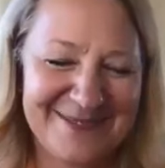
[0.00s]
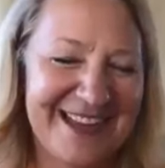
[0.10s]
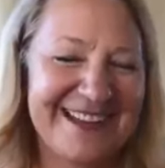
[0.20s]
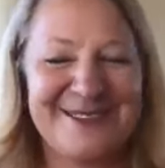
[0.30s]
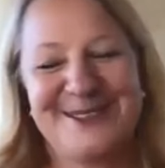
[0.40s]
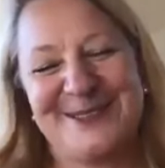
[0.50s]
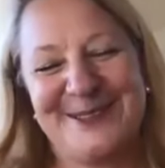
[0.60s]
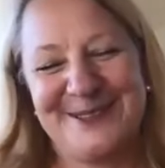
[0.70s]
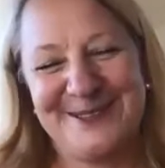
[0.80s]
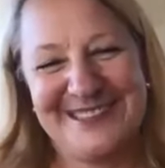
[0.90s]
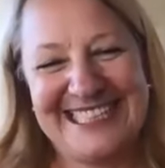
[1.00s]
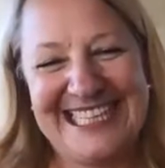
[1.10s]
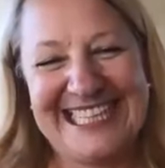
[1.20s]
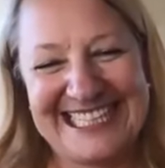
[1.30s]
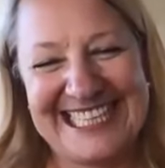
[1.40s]
I do too.
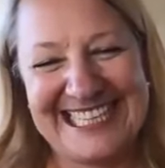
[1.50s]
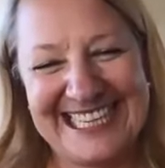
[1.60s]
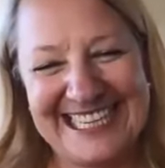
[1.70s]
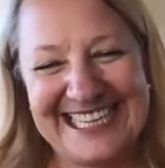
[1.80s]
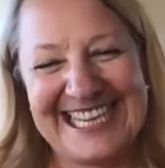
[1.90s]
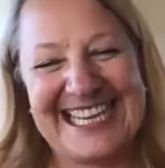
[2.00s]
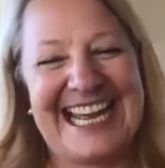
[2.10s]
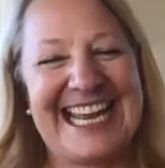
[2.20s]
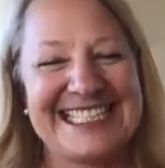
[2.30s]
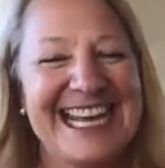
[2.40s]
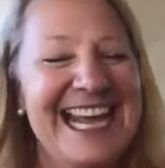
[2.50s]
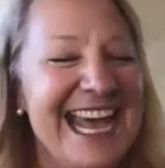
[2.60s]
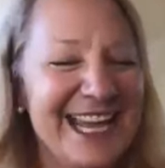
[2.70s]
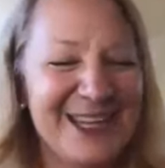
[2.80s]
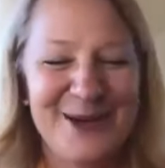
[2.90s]
and
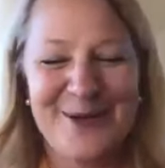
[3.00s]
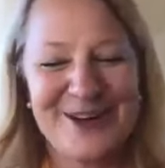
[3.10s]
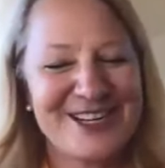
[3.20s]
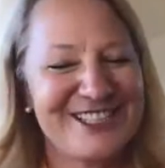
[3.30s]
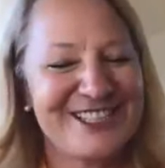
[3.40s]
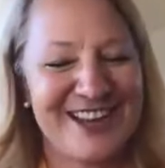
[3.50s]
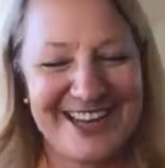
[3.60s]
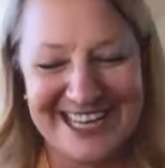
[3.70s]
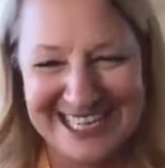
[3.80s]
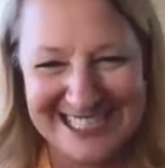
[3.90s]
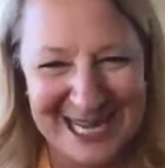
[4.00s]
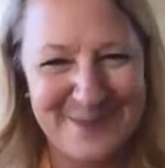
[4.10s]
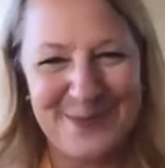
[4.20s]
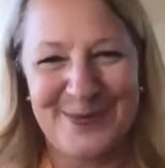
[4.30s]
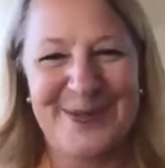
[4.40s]
you are a shining
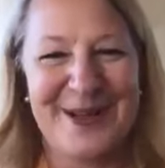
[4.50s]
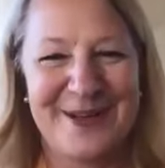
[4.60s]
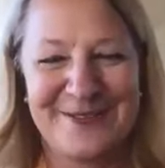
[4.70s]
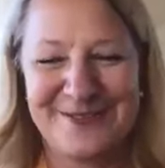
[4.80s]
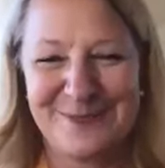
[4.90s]
example of